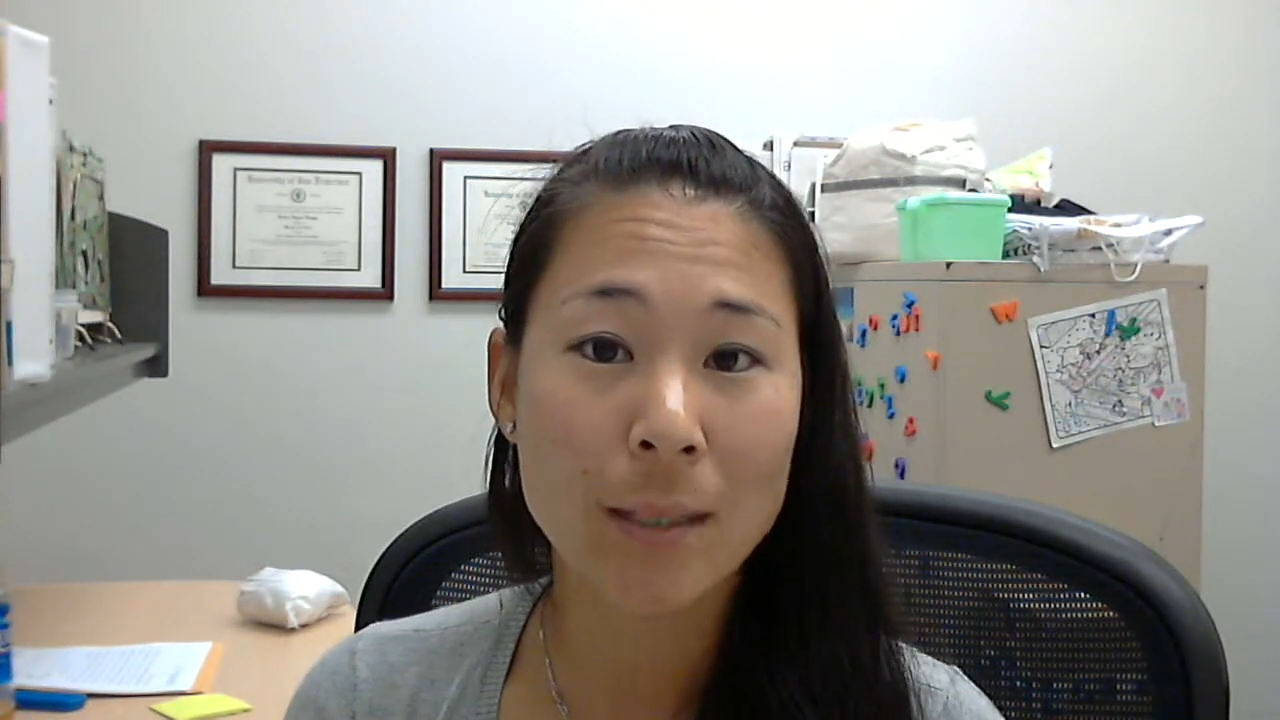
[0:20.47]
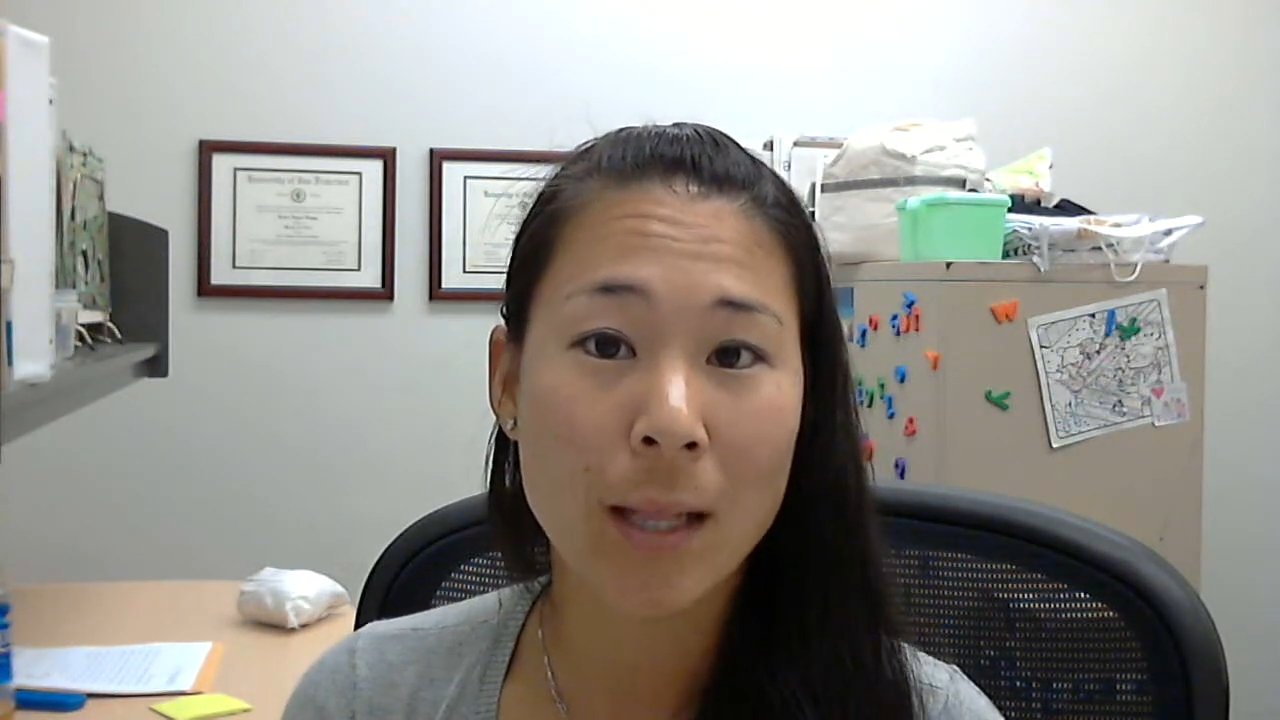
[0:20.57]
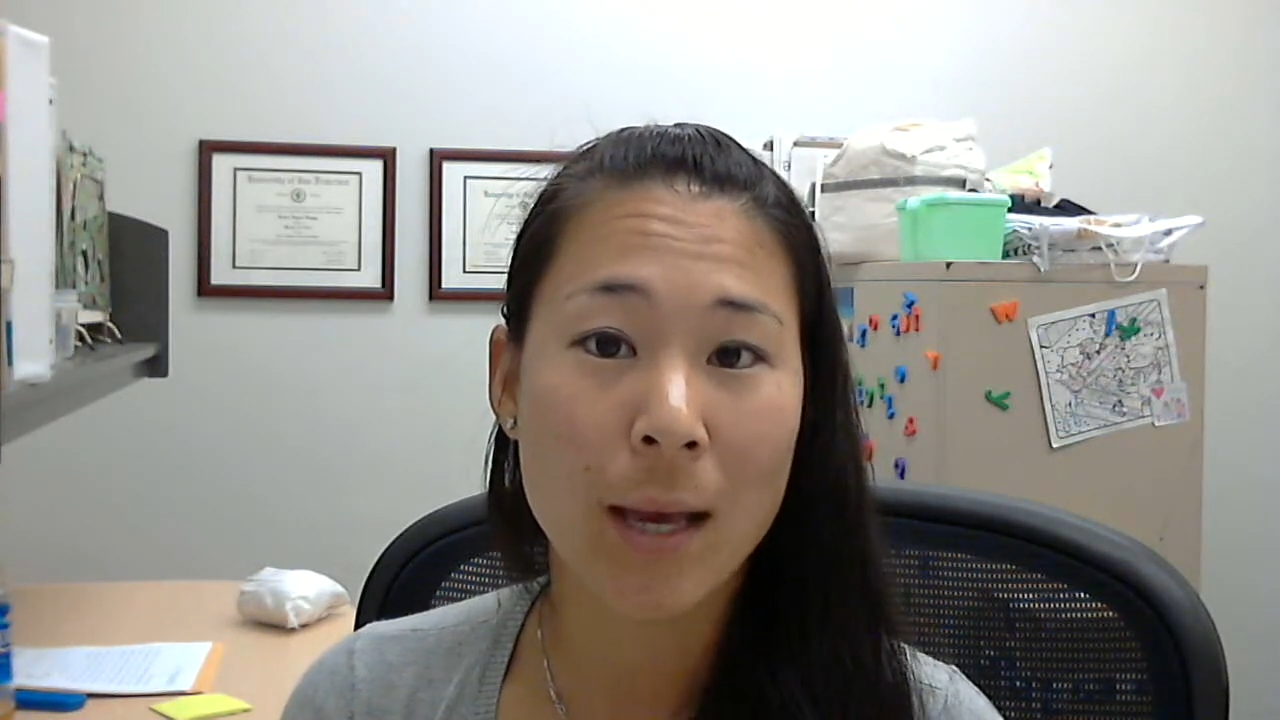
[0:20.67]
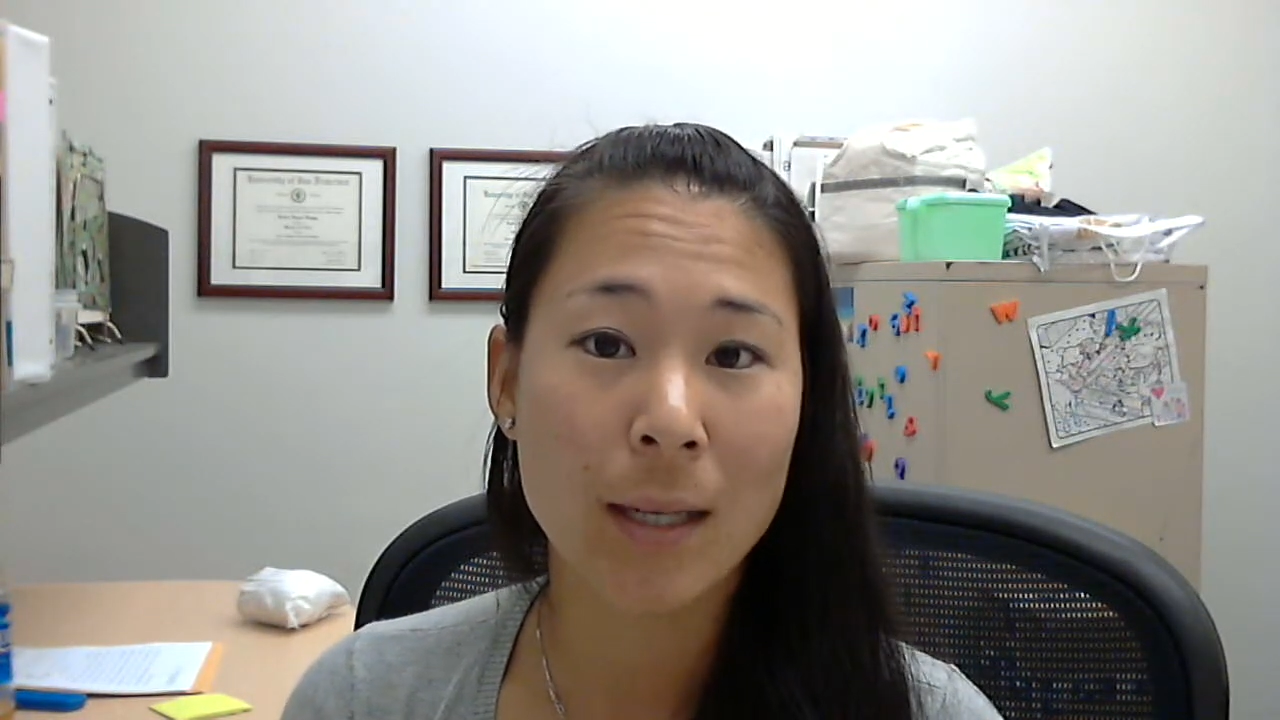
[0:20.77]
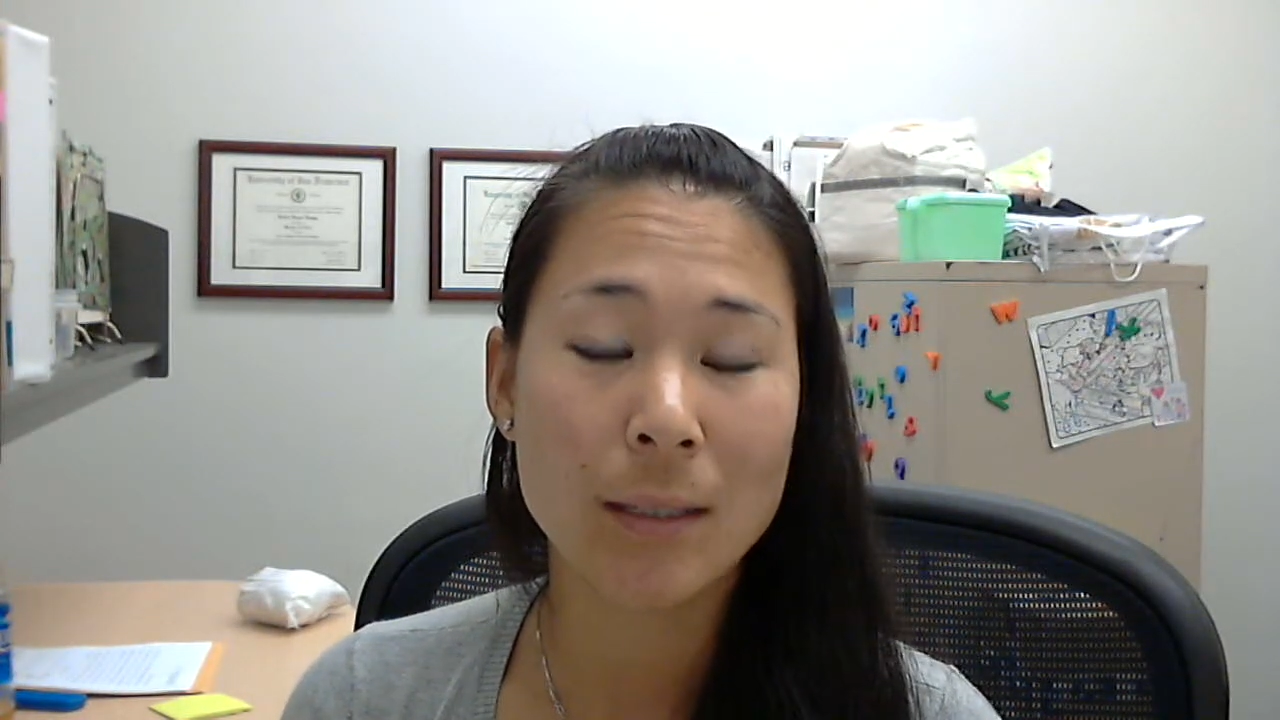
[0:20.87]

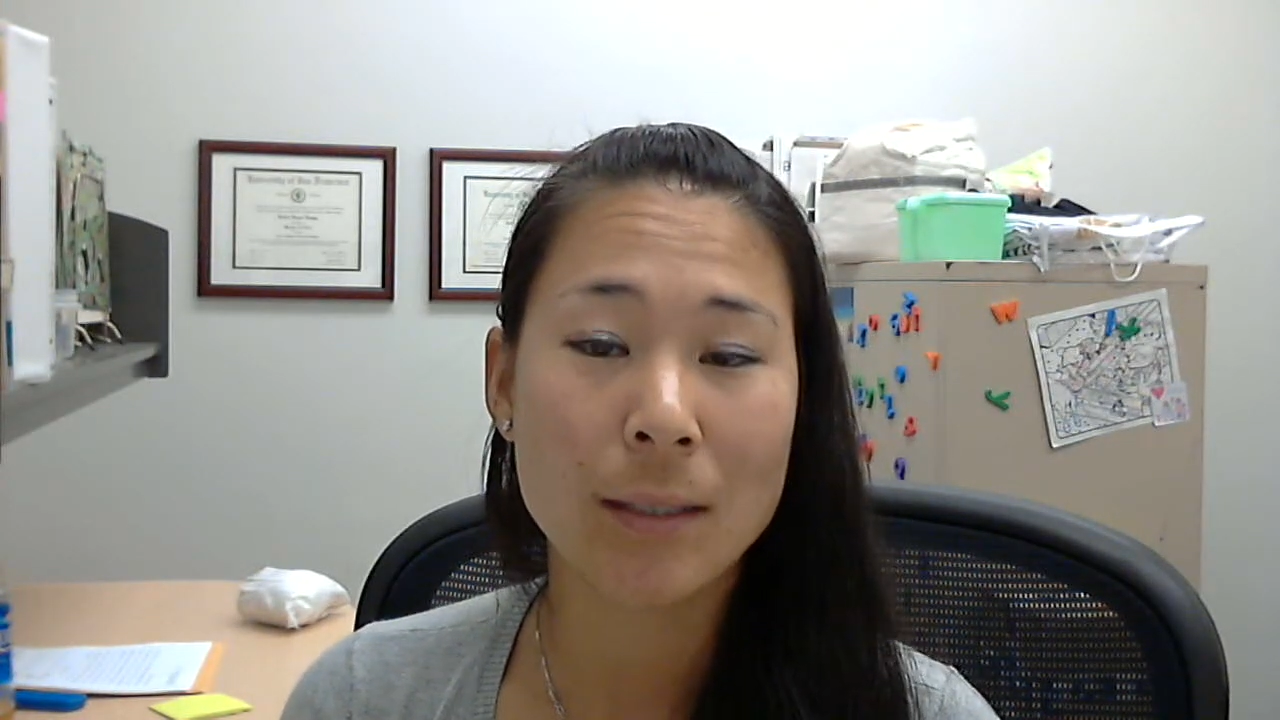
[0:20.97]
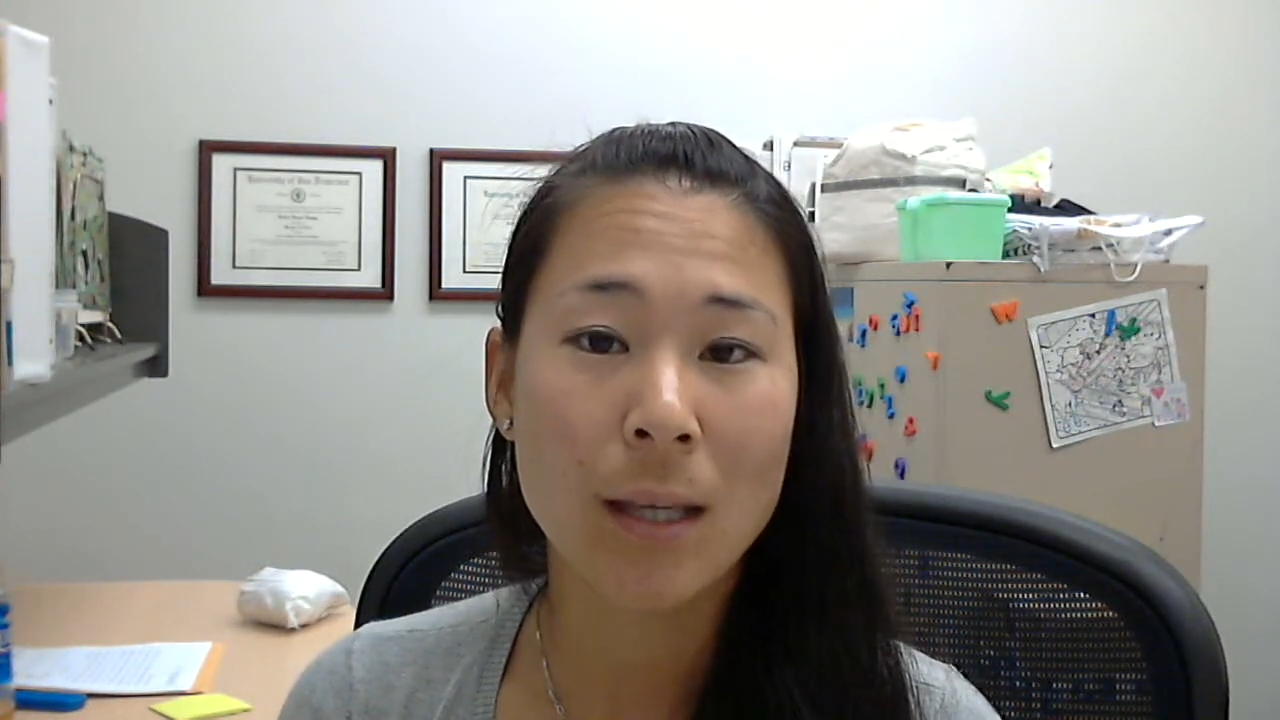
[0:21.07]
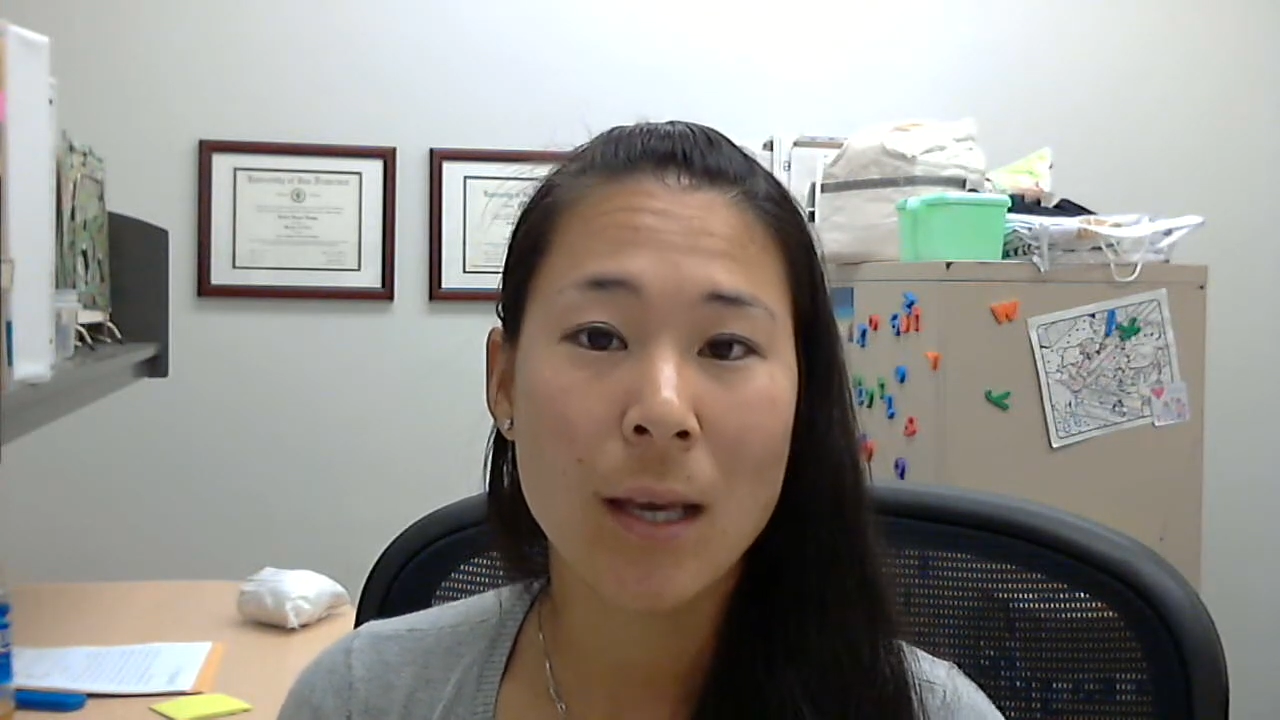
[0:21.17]
clients